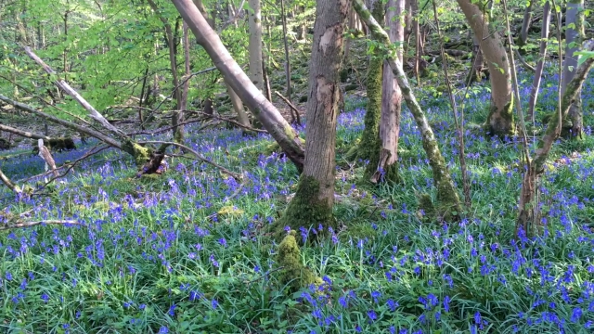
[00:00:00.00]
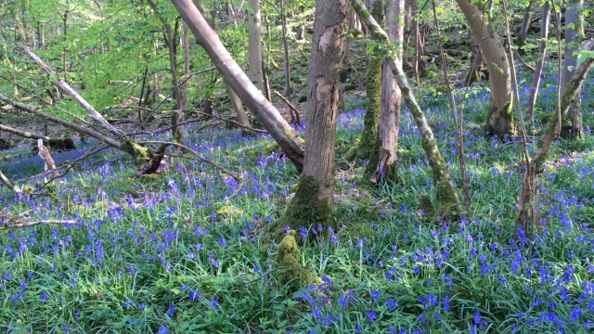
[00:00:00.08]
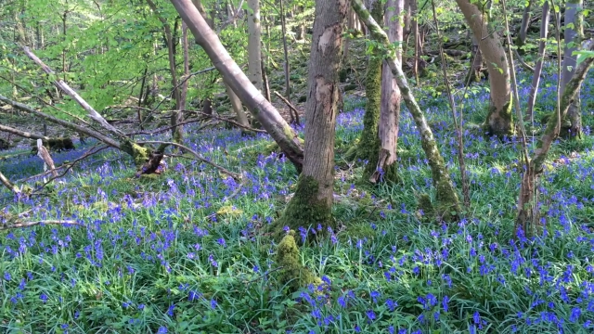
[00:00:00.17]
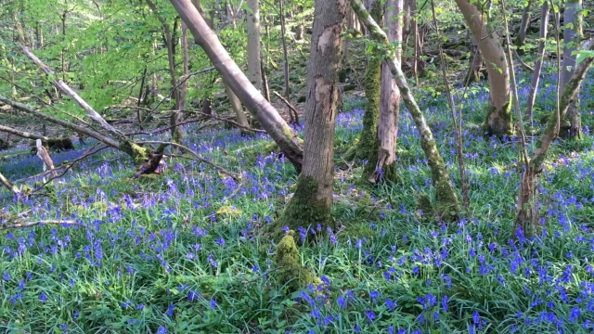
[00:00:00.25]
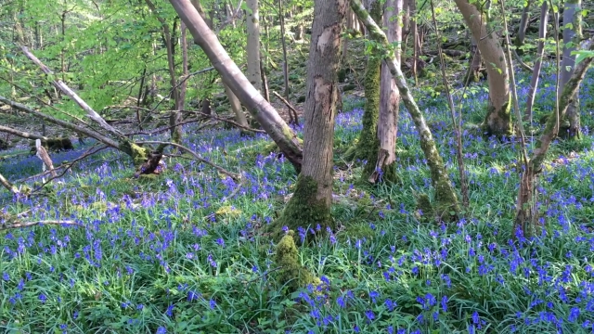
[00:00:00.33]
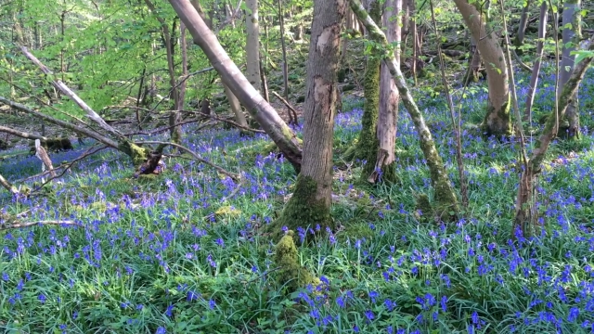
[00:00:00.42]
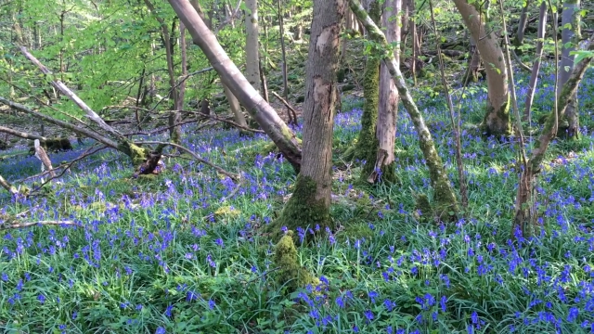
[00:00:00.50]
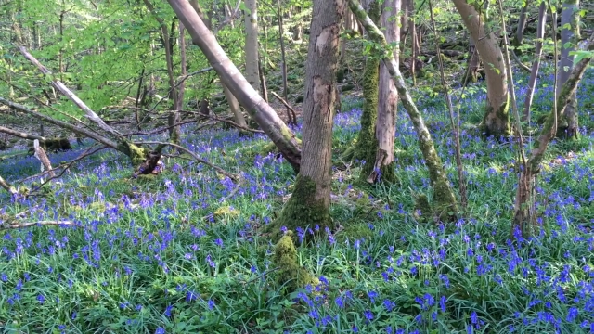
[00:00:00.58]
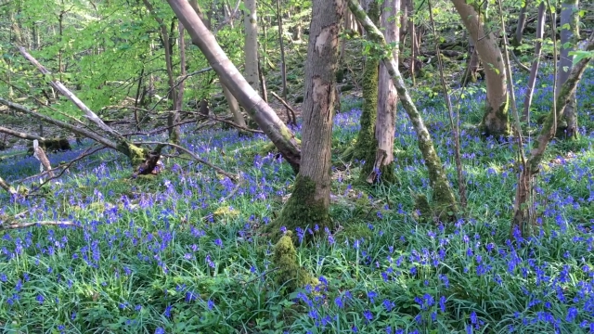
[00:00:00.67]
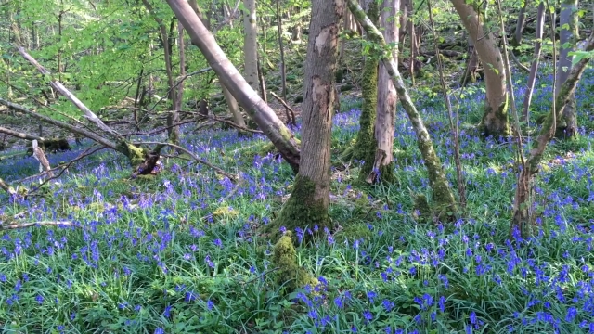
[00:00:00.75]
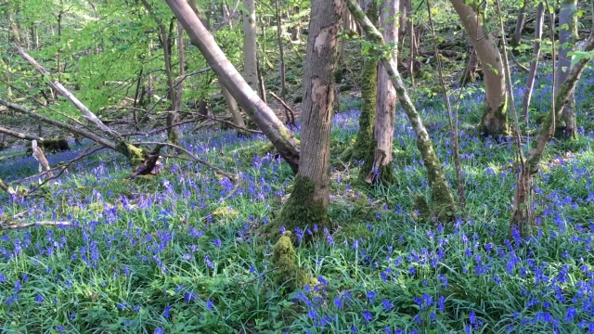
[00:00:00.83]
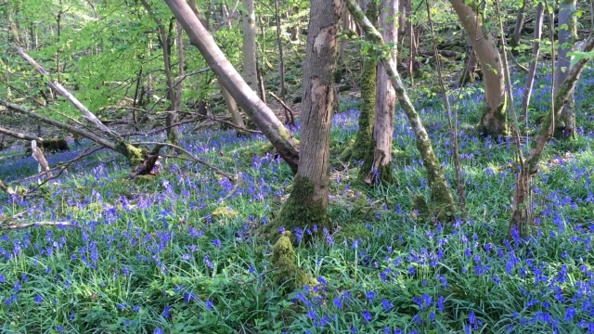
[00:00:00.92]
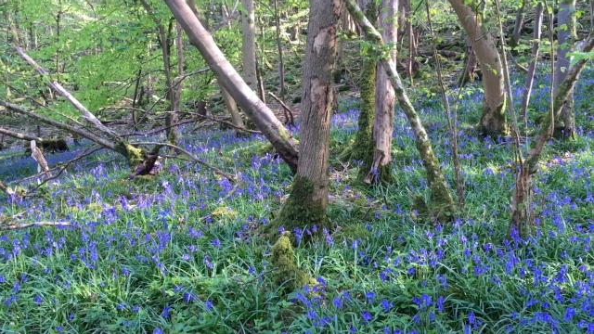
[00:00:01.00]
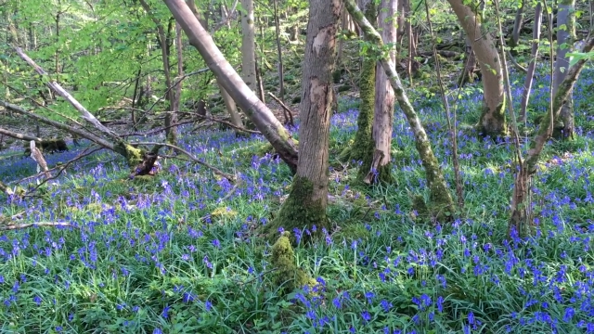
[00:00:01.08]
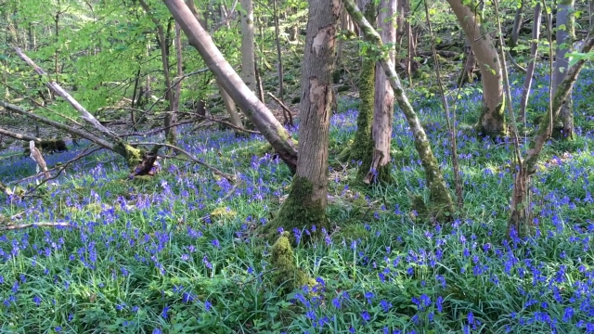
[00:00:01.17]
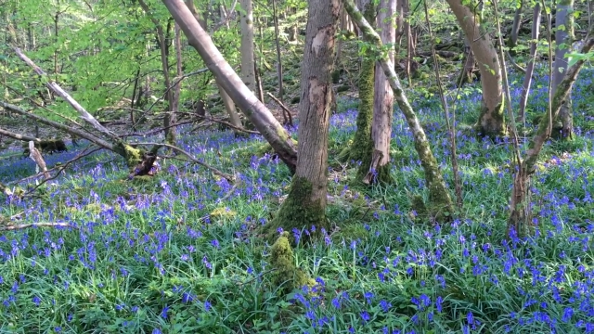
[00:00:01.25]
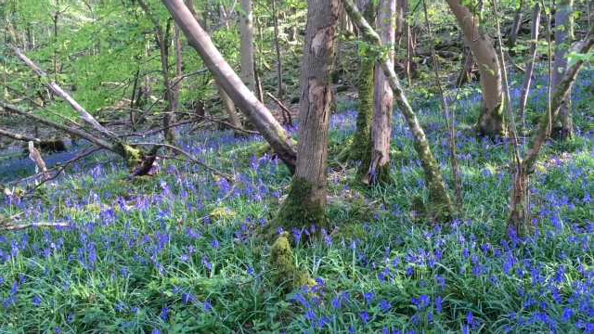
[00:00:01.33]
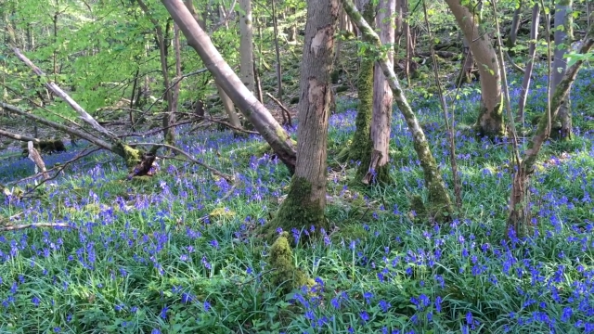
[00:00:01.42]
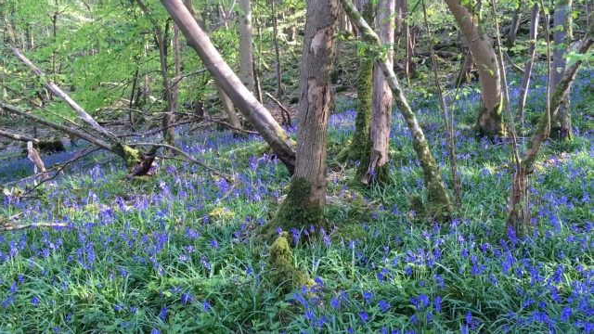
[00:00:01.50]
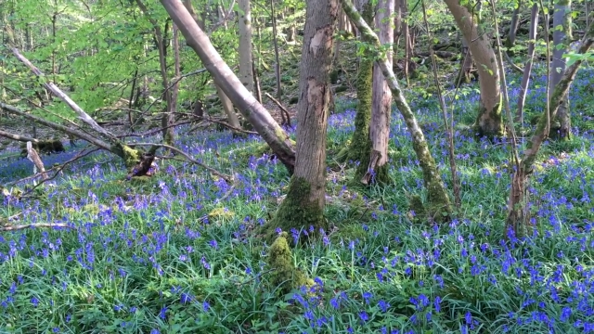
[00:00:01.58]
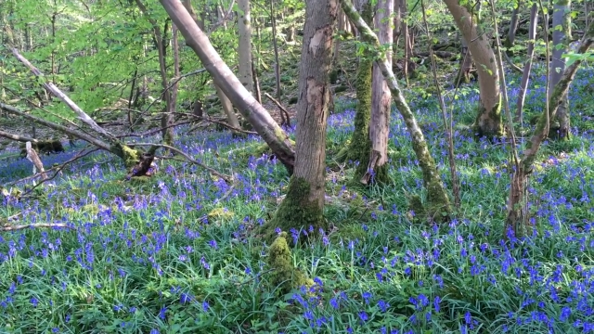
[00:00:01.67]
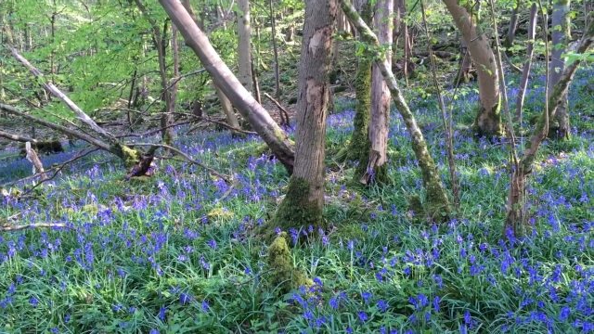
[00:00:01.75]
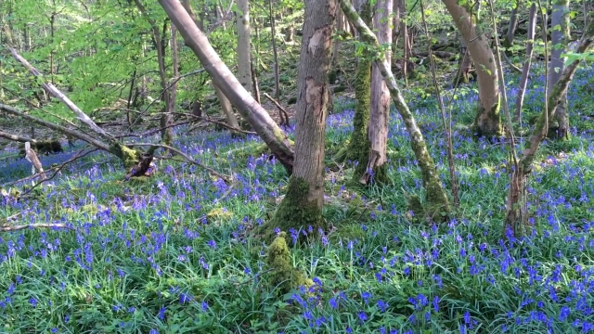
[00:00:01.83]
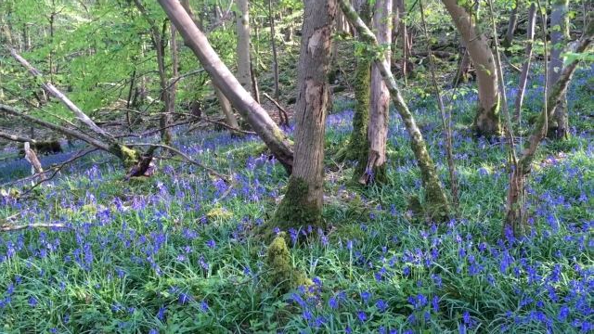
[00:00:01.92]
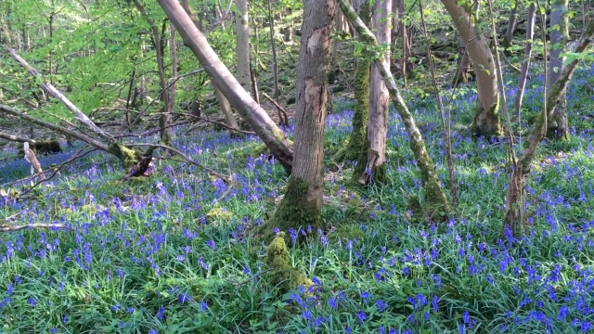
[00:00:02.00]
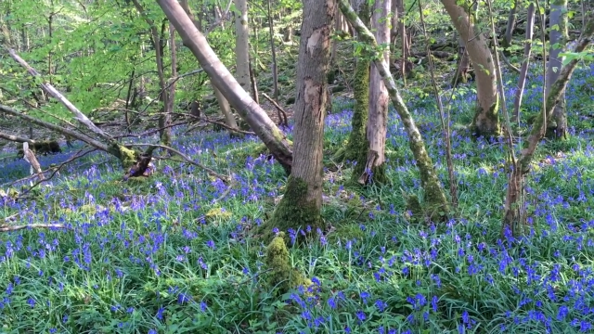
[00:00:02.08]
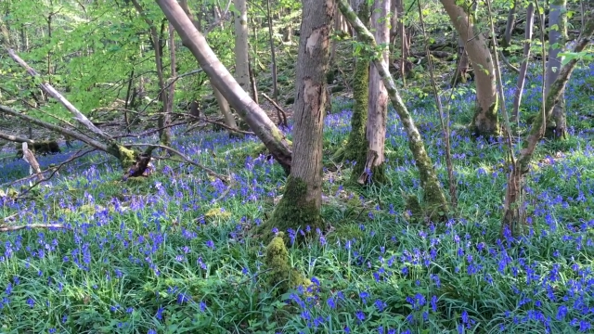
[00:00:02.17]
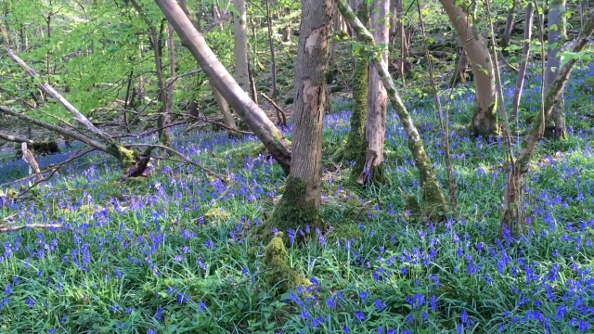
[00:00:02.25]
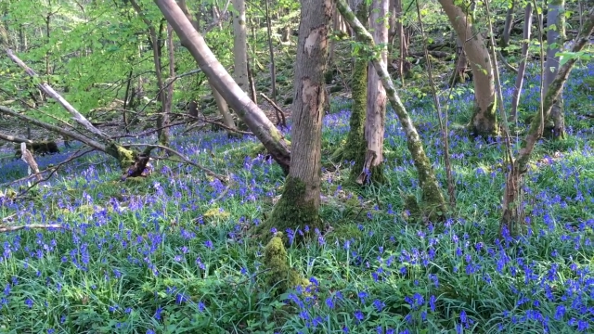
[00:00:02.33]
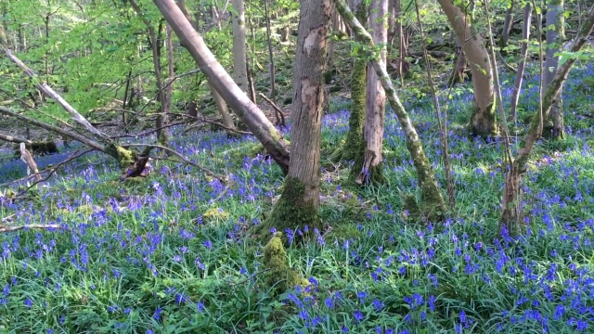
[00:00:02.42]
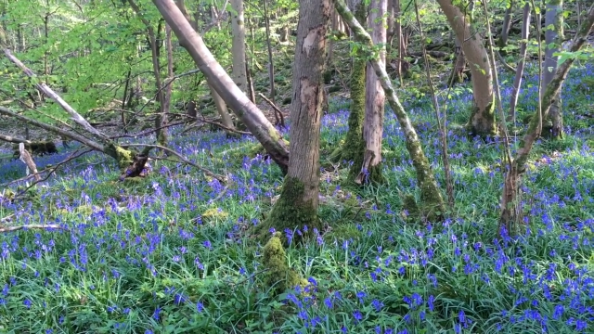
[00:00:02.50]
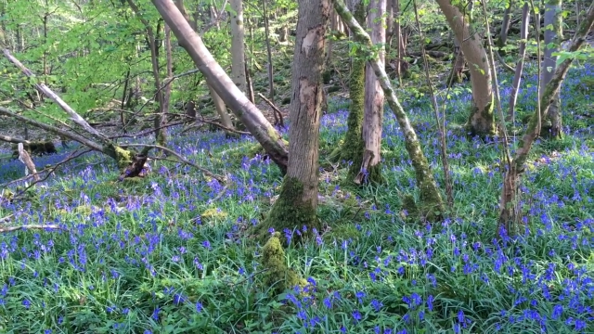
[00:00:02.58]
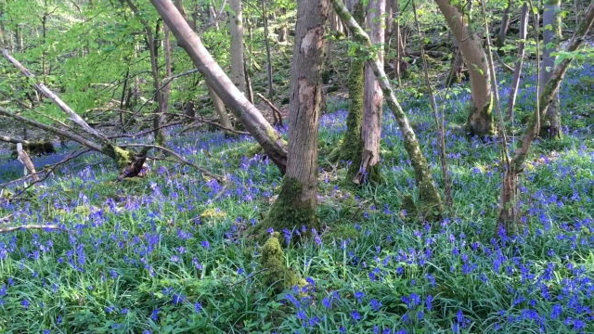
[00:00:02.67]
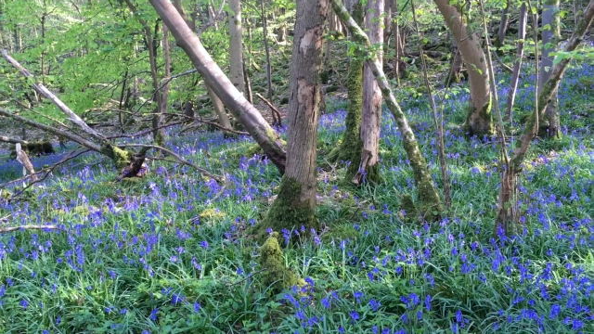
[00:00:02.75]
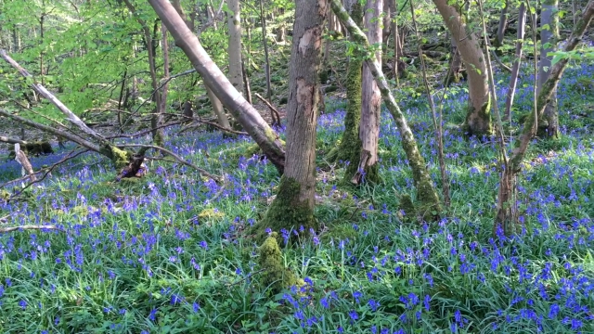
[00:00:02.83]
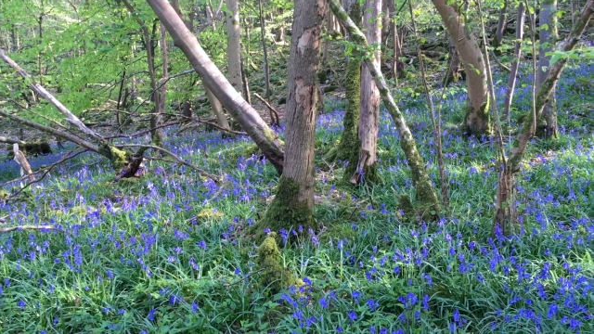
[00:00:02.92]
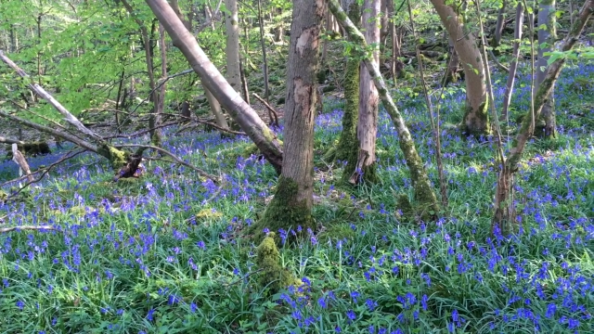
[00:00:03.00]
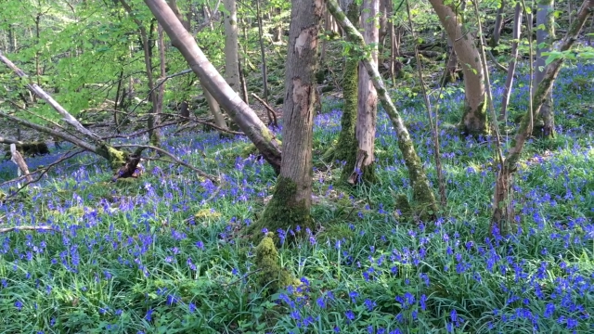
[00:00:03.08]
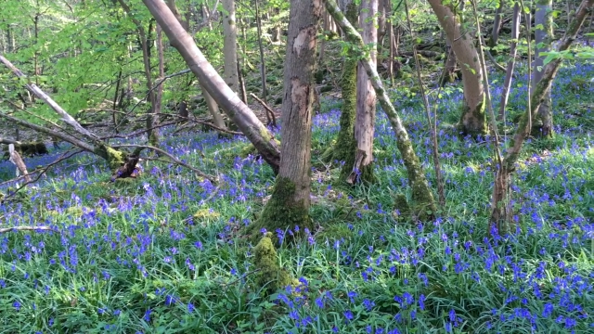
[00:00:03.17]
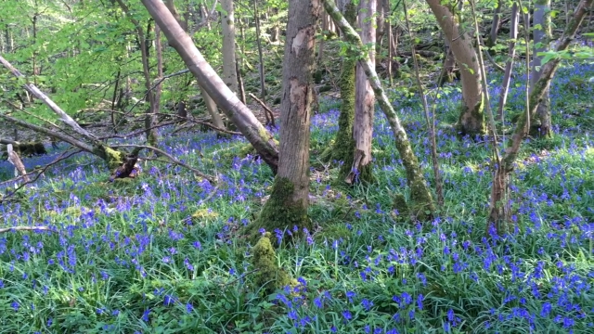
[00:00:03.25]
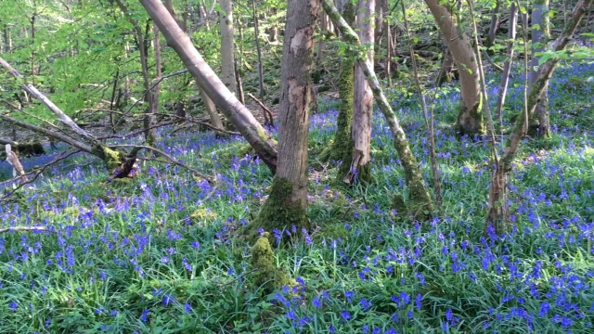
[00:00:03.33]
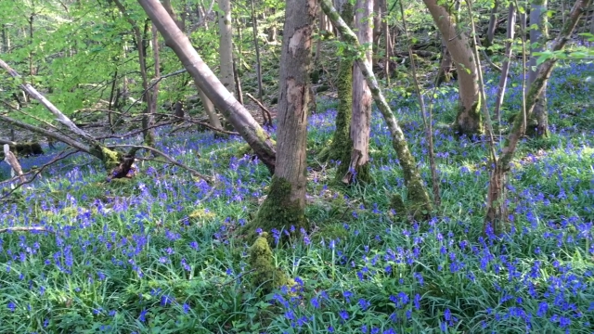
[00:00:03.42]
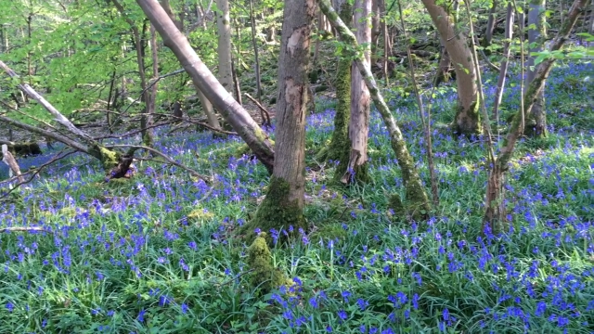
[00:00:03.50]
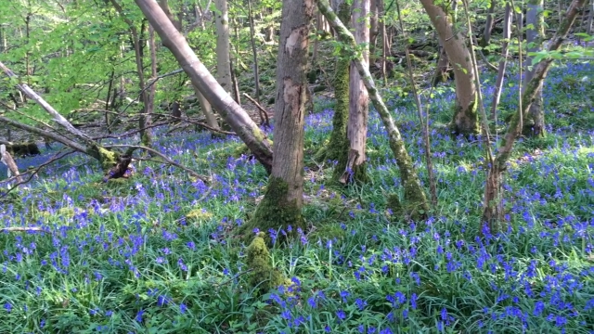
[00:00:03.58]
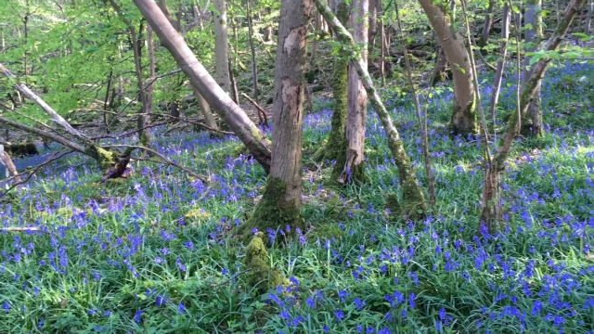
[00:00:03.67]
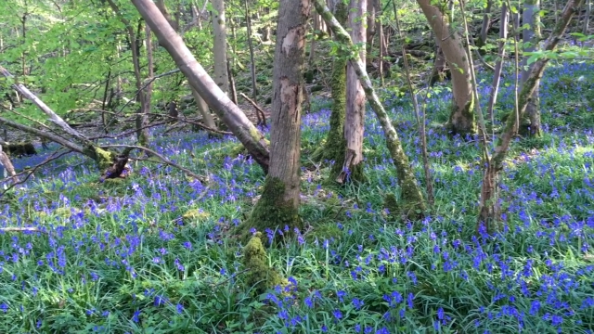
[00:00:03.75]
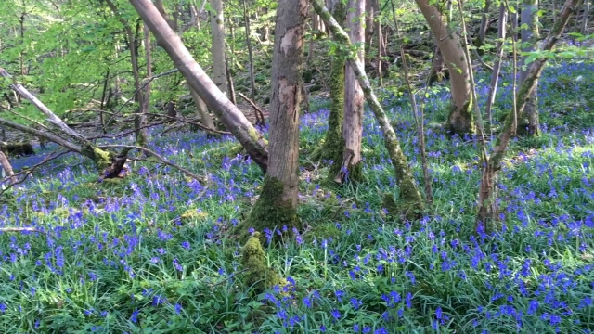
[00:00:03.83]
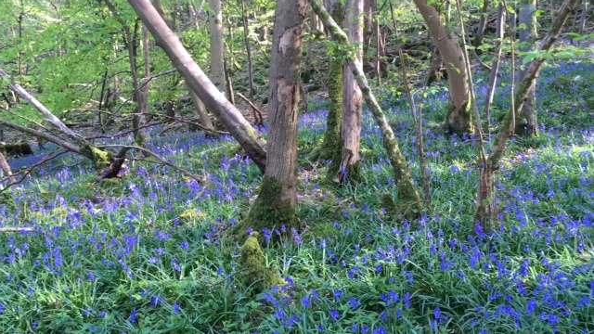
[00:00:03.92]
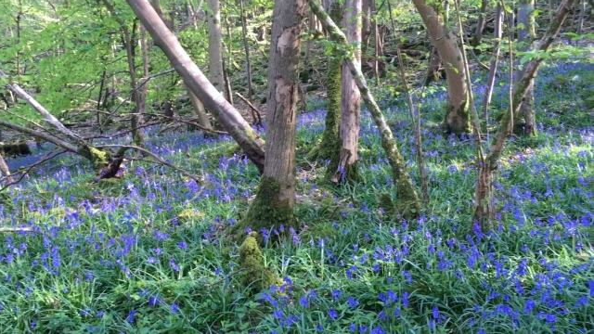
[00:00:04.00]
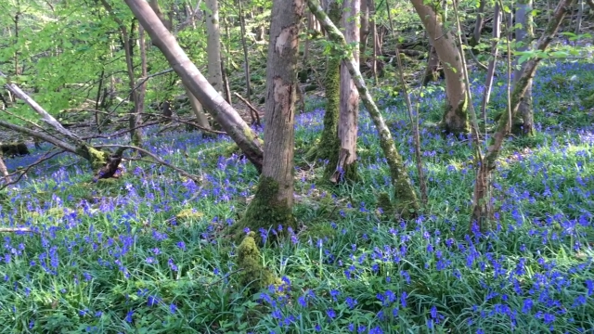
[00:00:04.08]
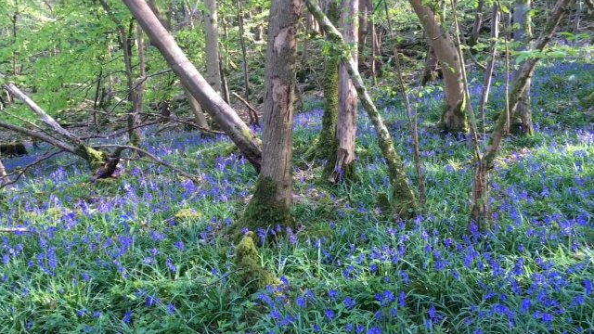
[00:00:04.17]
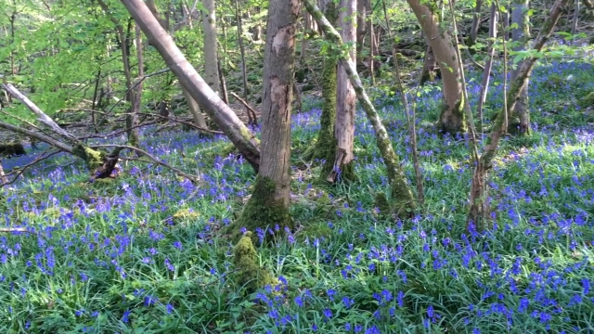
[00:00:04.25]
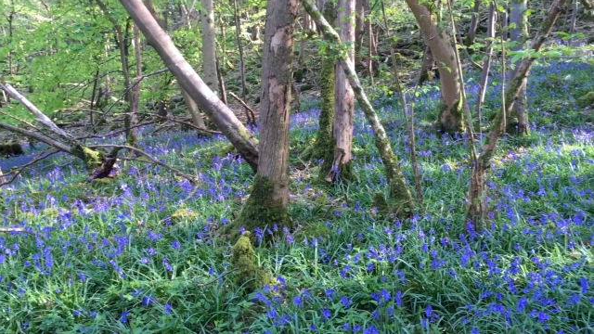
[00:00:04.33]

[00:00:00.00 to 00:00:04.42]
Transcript: [unreadable: no face in view]